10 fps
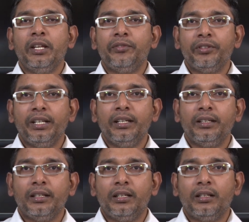If you
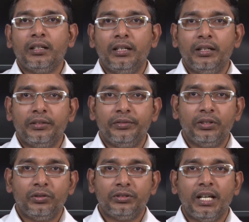take uh, kind of
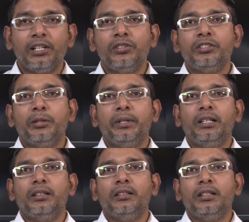you know cyclone
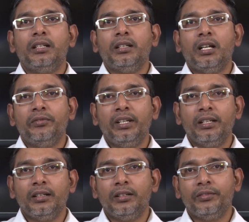separators or
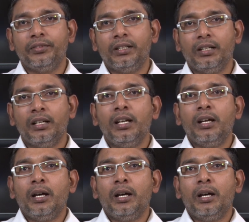conveying of uh,